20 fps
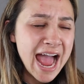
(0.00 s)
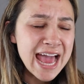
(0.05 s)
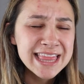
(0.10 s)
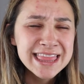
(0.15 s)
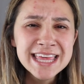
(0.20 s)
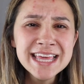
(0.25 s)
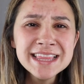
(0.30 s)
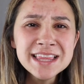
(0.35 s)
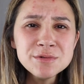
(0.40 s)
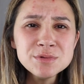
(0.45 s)
I
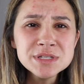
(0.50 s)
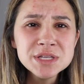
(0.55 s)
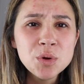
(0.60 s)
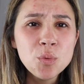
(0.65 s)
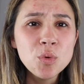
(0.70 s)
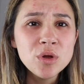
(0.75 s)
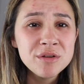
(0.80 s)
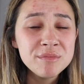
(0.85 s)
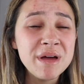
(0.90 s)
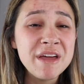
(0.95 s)
think that was like
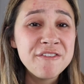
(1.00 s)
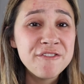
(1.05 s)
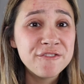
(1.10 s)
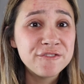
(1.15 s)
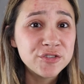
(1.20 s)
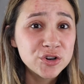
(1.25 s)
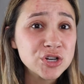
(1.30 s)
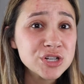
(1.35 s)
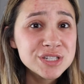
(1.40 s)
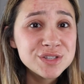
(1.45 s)
one of my
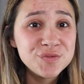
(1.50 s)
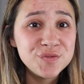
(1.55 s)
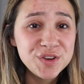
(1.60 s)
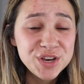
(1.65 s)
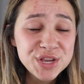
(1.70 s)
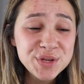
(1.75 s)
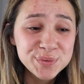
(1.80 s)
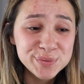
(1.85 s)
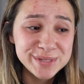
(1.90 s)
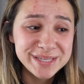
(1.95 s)
first
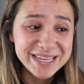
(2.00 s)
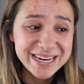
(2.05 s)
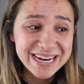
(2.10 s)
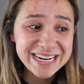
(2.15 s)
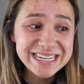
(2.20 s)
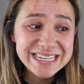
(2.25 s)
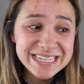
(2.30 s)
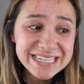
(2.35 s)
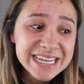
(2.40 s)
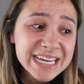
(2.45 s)
videos that
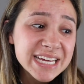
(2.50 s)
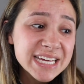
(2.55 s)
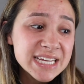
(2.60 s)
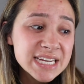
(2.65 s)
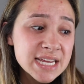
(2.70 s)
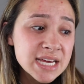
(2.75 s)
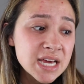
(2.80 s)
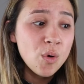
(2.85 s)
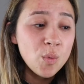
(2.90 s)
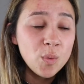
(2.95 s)
I
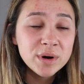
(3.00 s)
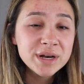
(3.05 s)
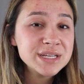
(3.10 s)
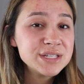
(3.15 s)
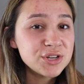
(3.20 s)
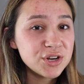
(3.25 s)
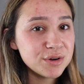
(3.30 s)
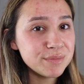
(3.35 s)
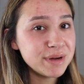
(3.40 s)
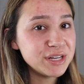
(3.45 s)
did when I
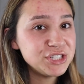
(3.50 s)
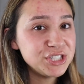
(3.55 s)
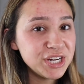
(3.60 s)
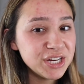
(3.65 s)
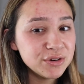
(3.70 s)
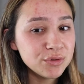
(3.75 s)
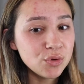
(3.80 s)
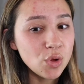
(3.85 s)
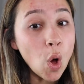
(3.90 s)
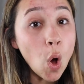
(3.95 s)
started my
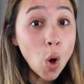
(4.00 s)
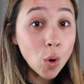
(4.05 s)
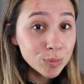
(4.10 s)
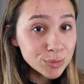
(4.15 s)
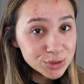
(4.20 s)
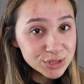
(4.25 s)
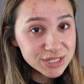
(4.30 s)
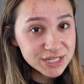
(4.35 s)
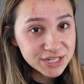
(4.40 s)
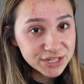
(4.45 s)
channel
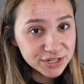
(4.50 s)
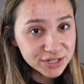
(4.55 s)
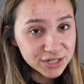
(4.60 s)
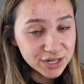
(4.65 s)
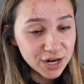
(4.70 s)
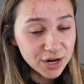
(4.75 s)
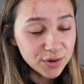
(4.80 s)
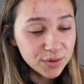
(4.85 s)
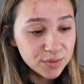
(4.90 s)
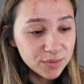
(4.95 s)
almost a year
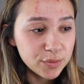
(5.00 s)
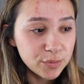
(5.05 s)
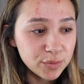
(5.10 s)
ago,